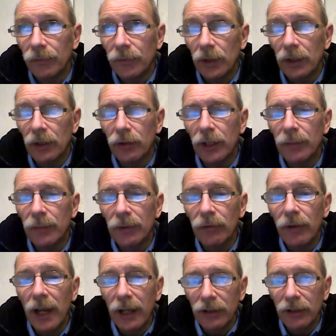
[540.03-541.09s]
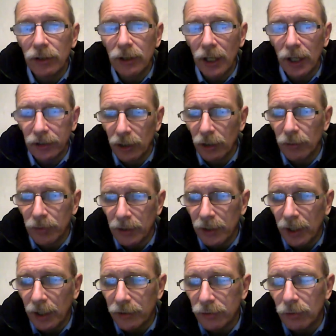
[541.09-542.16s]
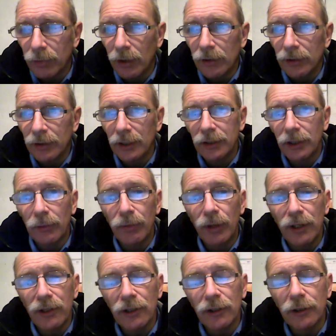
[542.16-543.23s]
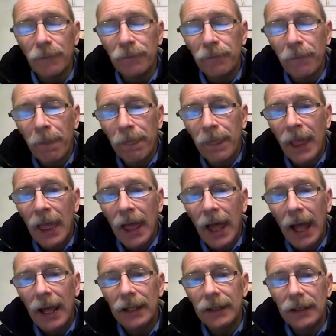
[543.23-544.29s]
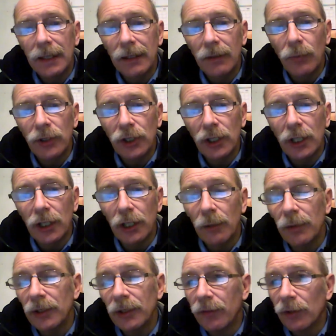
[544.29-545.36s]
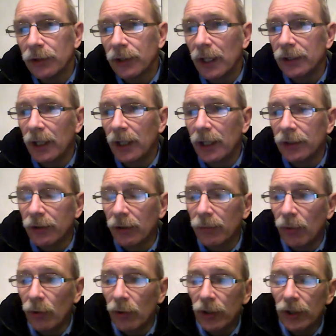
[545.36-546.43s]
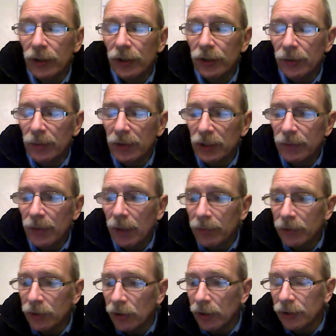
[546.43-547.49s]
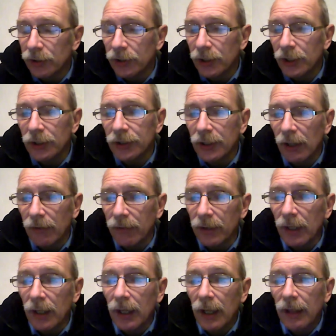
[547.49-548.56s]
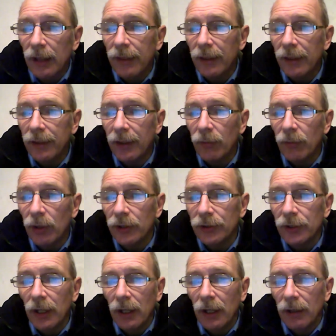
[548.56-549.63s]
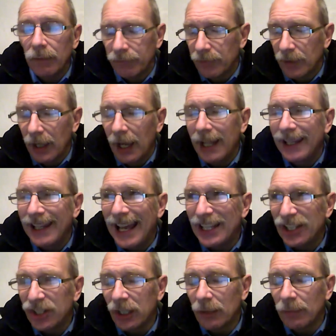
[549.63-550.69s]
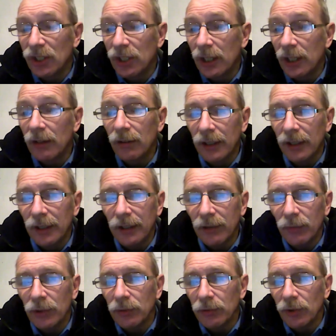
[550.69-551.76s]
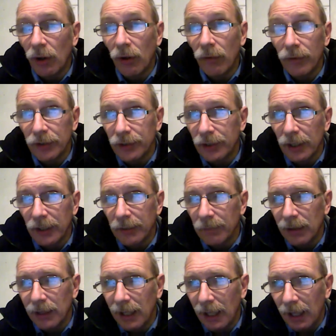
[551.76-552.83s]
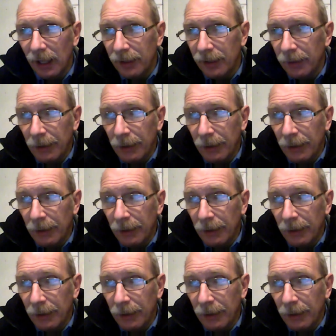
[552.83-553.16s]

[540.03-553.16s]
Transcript: incredibly rare to cut open a dinosaur bone because they're so precious. And when she cut open this fossilized dinosaur bone and did some experiments on it, she discovered that there was elastic material in it, which was obviously blood